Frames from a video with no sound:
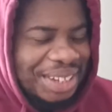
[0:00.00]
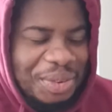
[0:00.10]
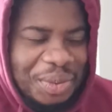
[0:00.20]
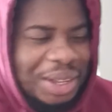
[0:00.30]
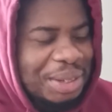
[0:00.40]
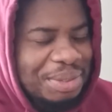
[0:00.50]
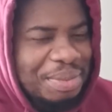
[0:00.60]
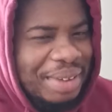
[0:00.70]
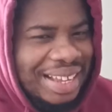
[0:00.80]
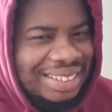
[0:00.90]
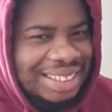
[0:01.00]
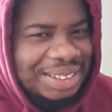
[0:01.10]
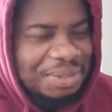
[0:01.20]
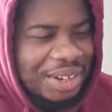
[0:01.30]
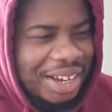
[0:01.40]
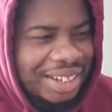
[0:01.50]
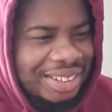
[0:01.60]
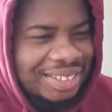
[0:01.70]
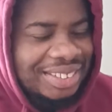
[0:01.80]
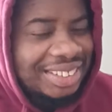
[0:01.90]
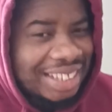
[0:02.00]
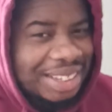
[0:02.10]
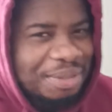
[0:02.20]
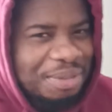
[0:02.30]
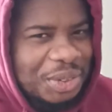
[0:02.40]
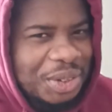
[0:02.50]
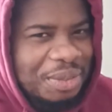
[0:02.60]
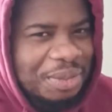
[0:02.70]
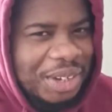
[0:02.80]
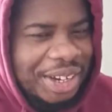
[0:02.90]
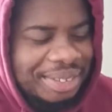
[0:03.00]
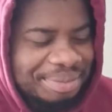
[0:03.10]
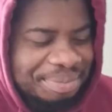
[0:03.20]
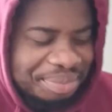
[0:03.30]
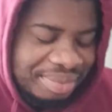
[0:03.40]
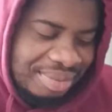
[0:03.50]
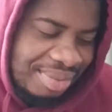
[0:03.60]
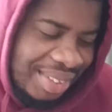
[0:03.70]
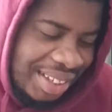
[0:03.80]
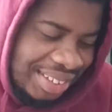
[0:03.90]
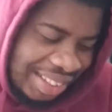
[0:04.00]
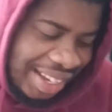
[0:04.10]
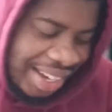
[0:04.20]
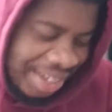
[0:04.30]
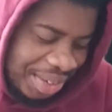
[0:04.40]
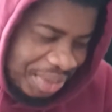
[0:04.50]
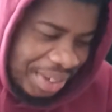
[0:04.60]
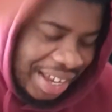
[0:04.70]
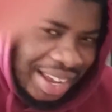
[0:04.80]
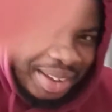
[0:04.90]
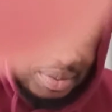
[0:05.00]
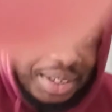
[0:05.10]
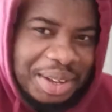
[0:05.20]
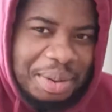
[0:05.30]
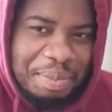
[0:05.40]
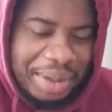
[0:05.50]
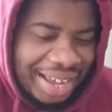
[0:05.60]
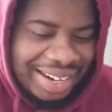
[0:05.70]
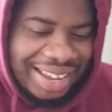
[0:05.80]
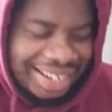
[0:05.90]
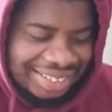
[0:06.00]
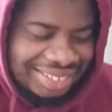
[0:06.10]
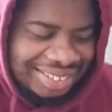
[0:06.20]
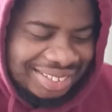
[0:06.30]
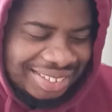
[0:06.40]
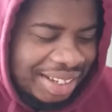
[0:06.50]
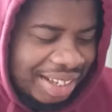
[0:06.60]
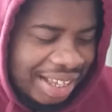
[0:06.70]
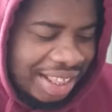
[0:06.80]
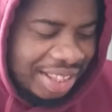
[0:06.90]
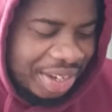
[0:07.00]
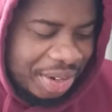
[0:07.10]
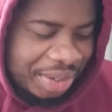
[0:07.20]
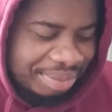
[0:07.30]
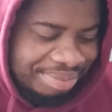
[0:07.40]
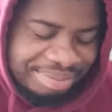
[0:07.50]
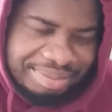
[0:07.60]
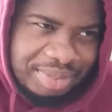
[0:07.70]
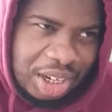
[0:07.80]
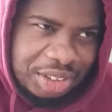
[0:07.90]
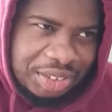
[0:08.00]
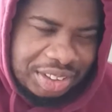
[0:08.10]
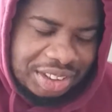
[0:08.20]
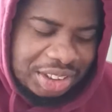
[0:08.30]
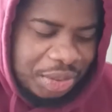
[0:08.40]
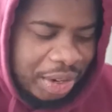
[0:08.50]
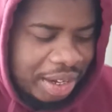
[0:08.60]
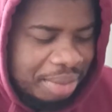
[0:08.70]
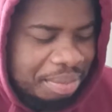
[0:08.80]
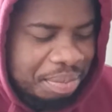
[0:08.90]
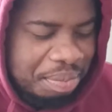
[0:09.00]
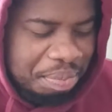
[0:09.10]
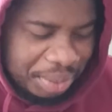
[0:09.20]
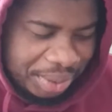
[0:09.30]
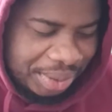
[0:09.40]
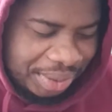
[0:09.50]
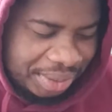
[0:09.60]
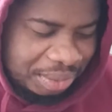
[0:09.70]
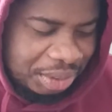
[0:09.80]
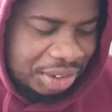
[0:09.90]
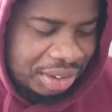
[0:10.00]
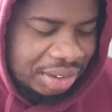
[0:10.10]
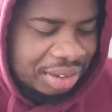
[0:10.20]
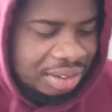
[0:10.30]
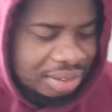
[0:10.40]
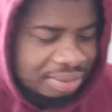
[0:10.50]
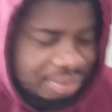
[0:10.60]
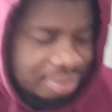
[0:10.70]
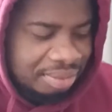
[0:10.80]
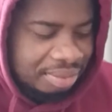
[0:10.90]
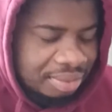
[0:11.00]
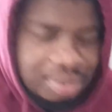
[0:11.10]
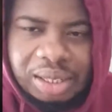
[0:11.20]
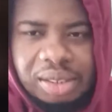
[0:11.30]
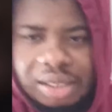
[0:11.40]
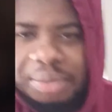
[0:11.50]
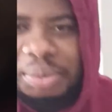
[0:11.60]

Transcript: and welcome to Mansetsfire Setting Food on Fire. Today we have bad eggs and their 160 gram burger, which is, well, look it up